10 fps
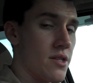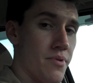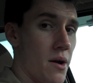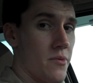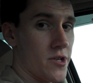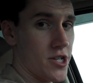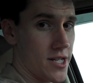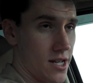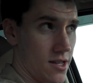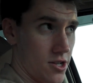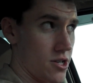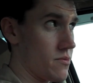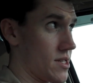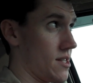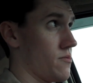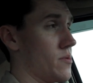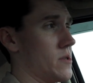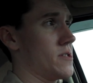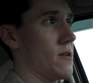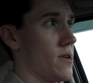the problem was she said that she was at the Ruby
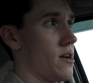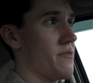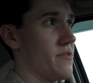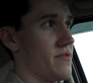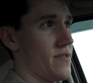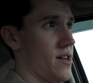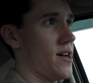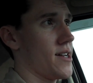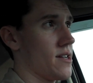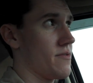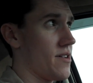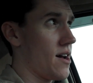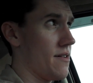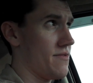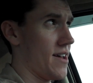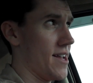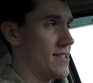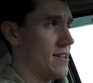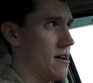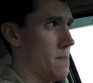Tuesday right off of uh, I ninety five,
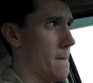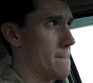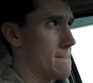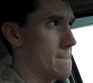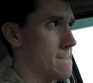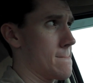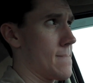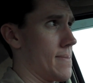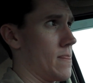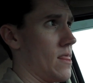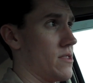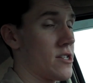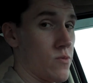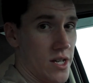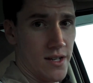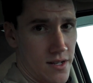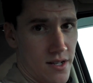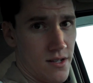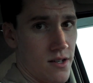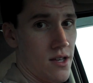and um, this one
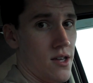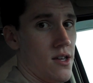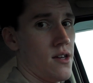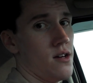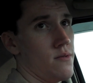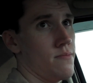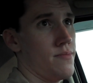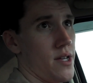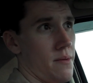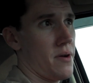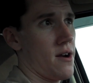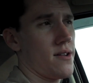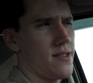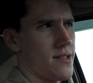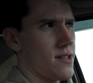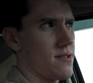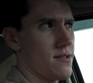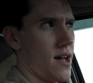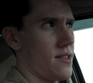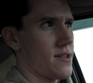is. But apparently,
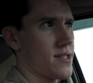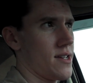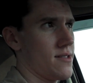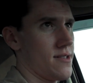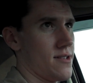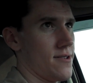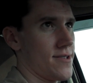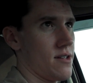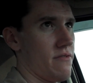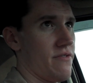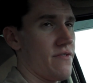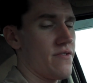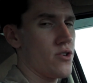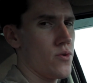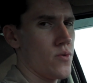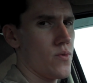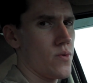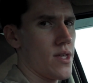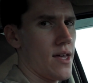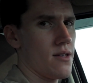Alex said that there's a
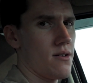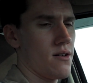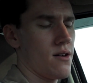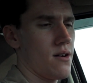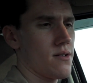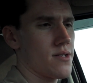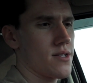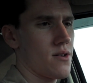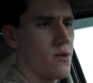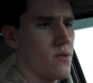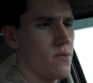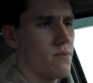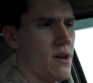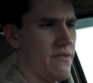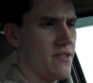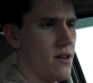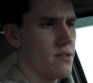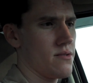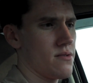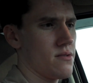few that are. So my
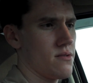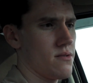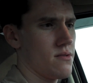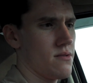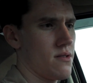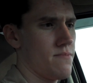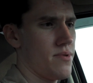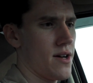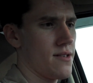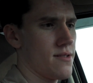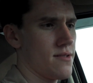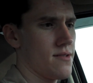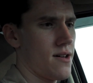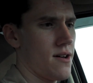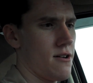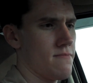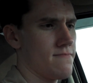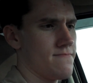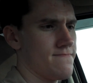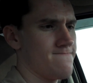fault. But um,
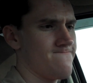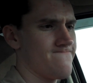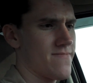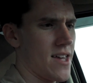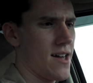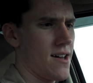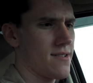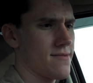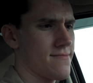yeah,